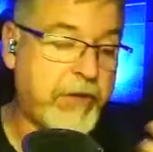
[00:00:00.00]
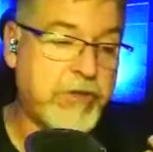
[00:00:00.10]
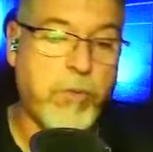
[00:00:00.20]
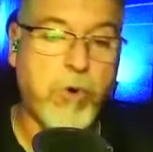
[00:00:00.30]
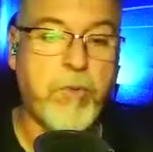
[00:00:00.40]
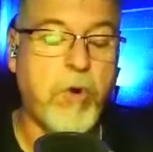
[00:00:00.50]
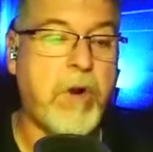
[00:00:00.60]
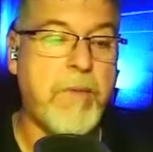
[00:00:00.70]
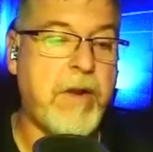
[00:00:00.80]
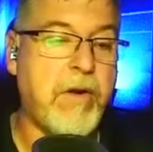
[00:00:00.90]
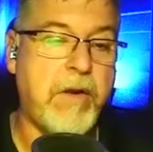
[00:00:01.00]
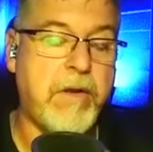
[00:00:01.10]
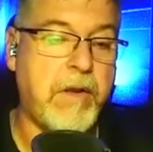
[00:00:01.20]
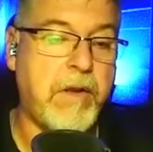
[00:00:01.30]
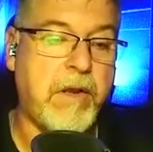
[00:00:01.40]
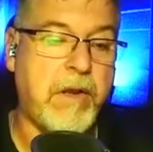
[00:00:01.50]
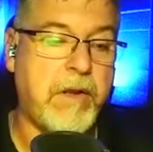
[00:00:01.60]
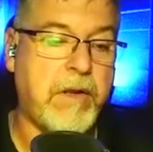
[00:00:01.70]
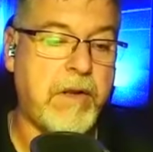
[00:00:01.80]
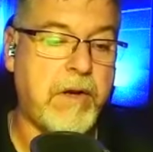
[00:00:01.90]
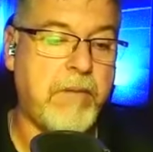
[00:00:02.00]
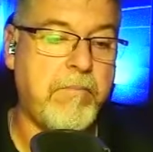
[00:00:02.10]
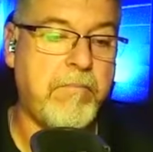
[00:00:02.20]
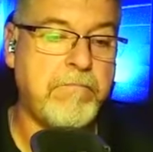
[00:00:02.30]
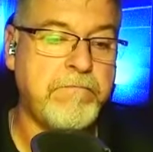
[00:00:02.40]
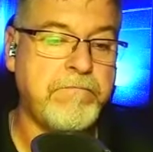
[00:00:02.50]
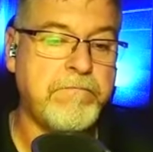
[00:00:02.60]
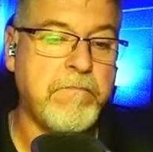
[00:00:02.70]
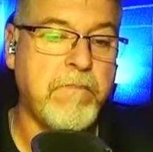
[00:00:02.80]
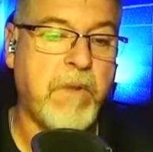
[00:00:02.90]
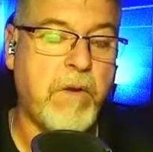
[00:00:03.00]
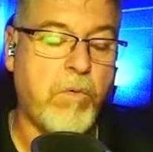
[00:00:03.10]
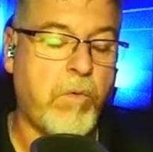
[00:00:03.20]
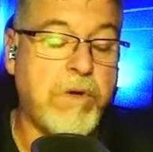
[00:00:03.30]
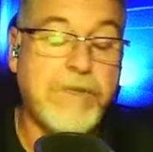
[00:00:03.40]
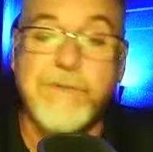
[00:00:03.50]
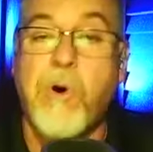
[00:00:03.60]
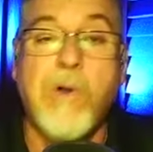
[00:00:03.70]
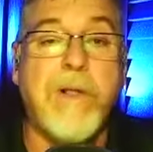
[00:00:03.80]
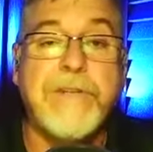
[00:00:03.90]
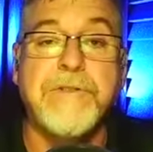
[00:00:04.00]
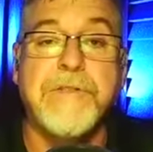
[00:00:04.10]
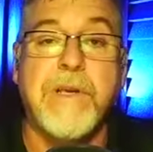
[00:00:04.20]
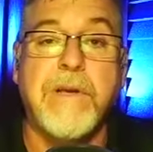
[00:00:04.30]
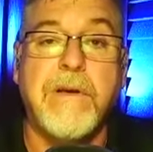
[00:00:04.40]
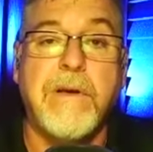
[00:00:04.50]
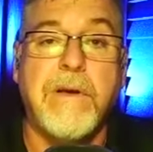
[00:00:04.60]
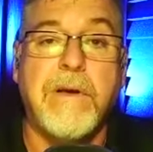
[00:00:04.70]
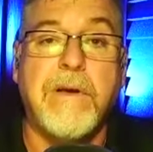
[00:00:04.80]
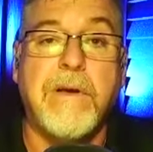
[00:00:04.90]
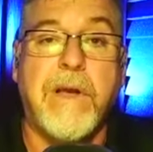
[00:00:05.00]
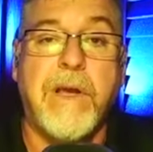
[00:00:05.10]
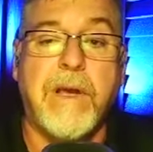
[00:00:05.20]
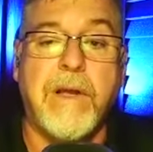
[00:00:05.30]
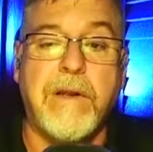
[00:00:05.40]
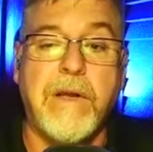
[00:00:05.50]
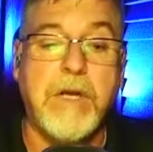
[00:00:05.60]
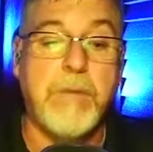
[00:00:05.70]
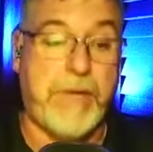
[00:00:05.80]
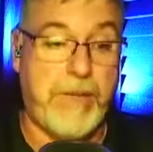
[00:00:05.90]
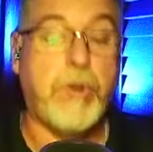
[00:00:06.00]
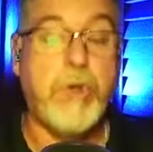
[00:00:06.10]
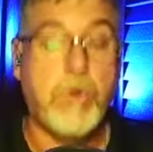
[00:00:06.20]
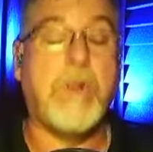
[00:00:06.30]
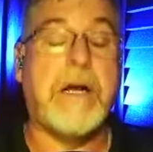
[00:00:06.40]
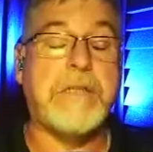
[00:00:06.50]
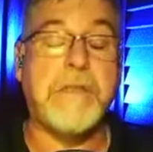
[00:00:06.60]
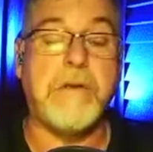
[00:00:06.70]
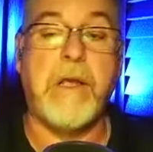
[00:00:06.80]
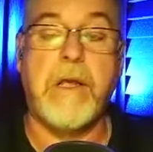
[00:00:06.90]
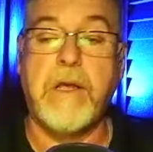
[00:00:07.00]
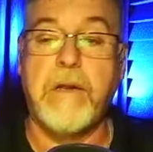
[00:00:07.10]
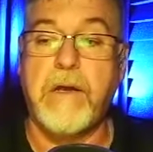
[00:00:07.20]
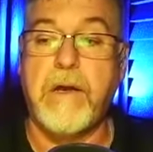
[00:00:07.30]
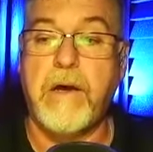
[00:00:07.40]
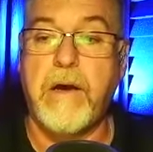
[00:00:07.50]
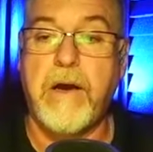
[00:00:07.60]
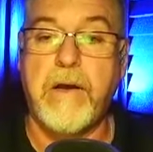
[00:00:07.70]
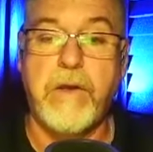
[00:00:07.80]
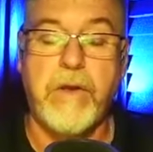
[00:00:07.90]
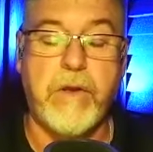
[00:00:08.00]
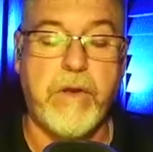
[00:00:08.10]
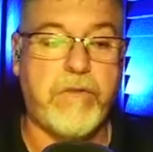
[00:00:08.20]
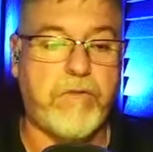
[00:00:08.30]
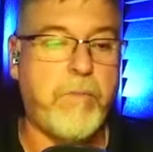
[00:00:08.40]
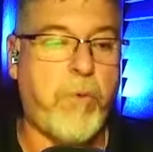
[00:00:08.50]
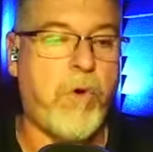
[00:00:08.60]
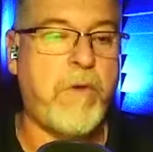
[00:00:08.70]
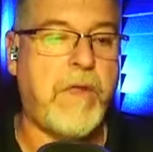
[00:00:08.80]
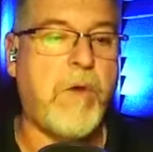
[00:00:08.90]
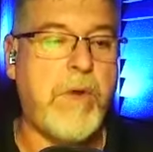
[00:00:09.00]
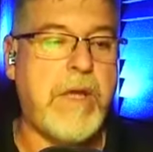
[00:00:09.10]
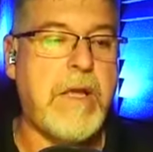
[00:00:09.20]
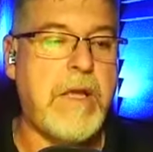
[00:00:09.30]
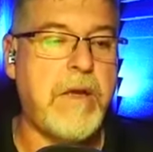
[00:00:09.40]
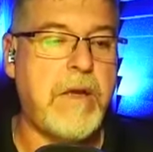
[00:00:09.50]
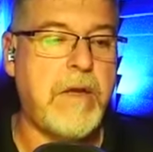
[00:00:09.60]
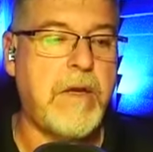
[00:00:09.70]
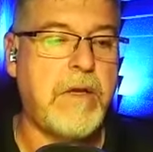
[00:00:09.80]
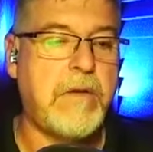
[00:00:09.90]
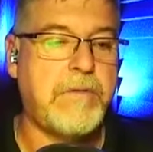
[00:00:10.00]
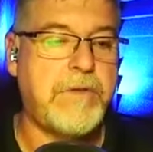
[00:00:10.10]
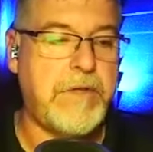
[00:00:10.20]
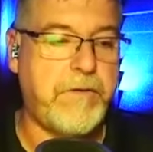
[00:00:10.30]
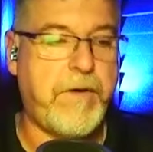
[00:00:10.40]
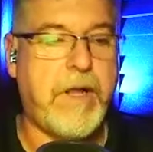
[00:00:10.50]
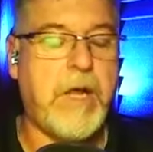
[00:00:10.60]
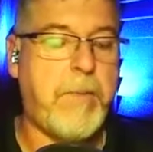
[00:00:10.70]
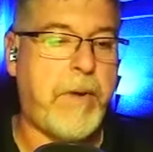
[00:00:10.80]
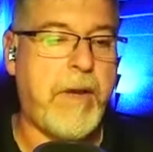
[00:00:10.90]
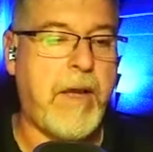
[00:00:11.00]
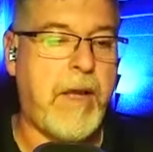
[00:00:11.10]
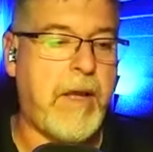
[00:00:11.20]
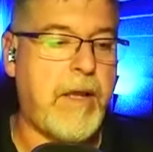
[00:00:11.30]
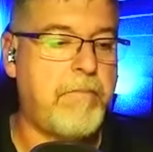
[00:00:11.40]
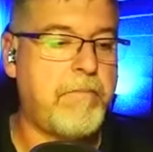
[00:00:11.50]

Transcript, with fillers: support program here and, and um, we're a small agency and people utilize it. And uh, it's important that we develop a